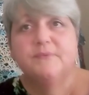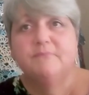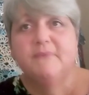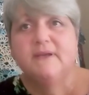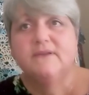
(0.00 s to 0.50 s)

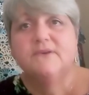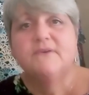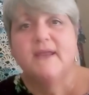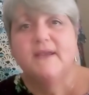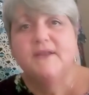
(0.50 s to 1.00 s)

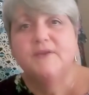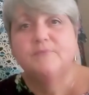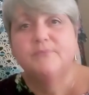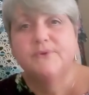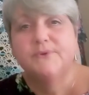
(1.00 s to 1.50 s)
Mediterranean
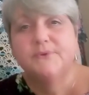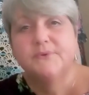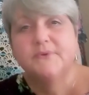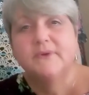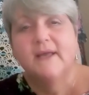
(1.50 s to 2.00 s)
blue